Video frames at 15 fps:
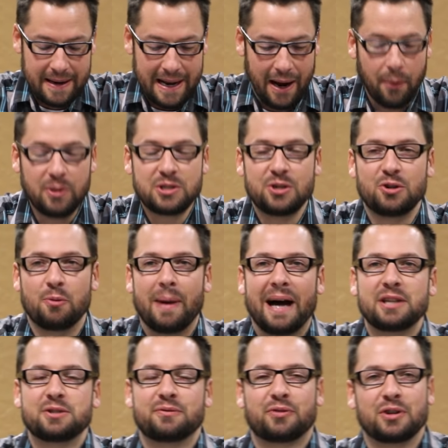Now, I want you to
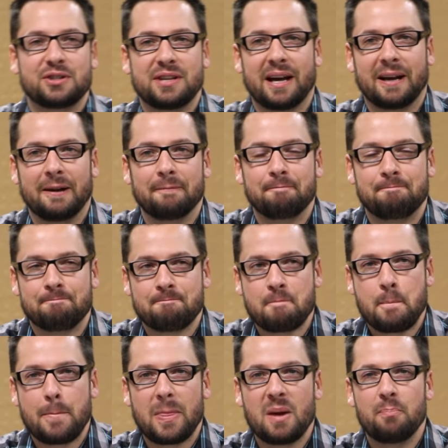imagine for a second,
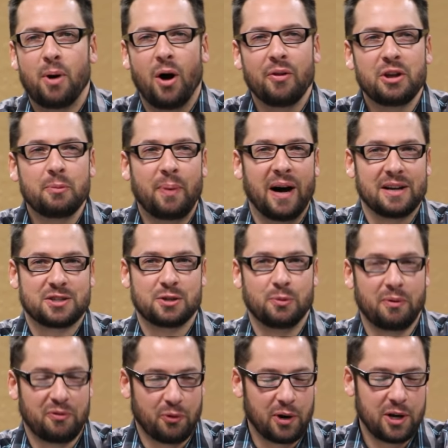Paul the Apostle,
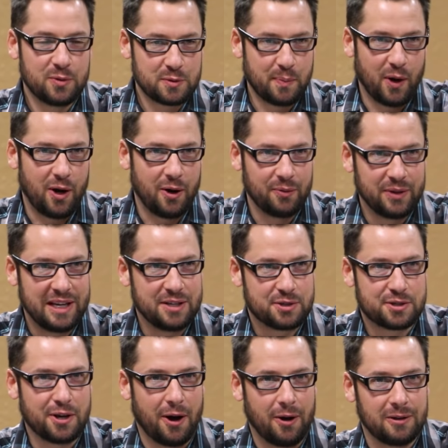before he was Paul,
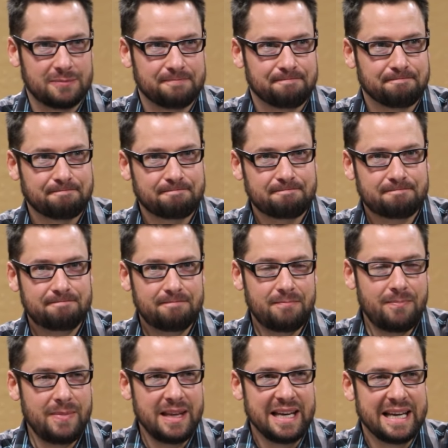he's Saul.
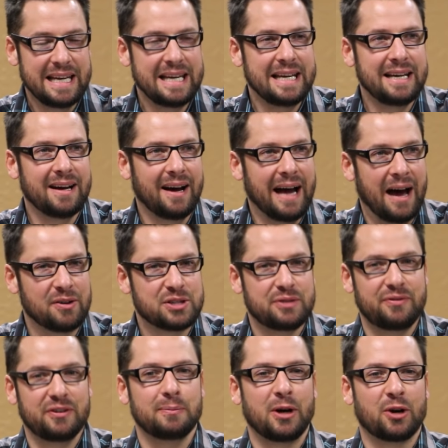How does
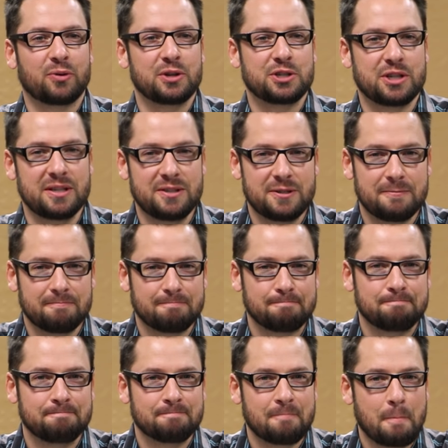he feel about Christians?
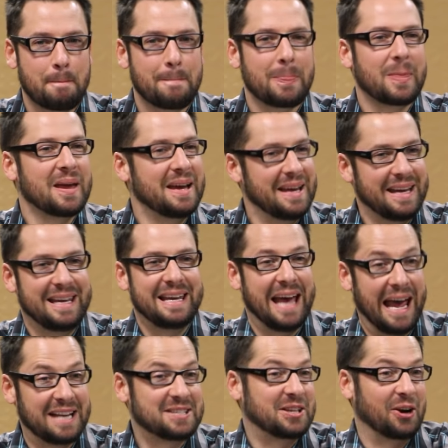He
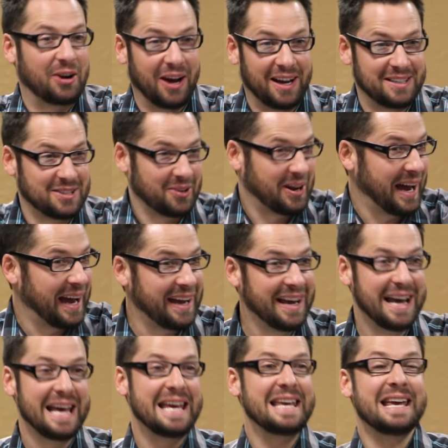hates their guts, okay?
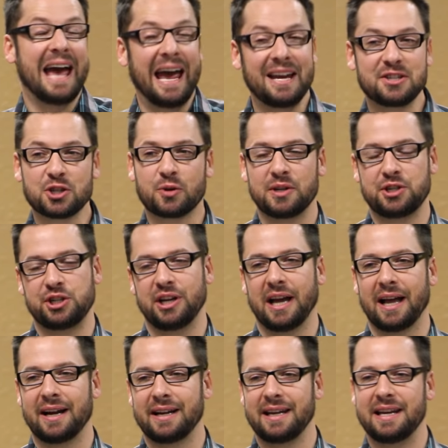He hates
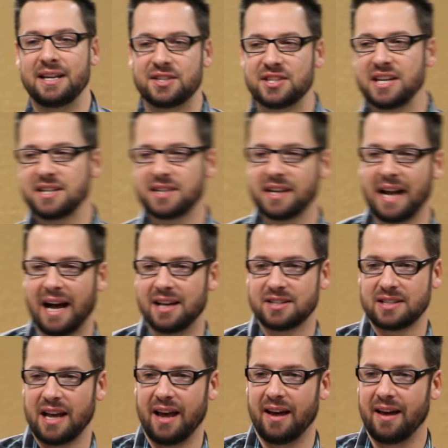Christianity. He sees it
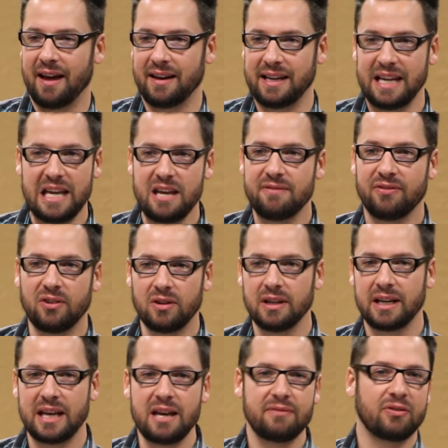as an
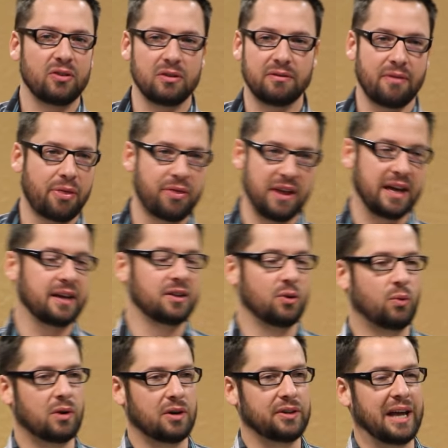evil, evil thing in the
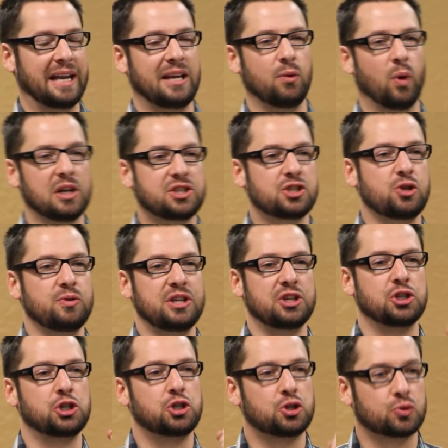world, and he wants to
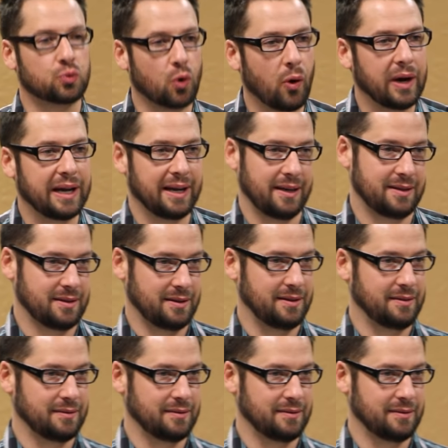destroy it.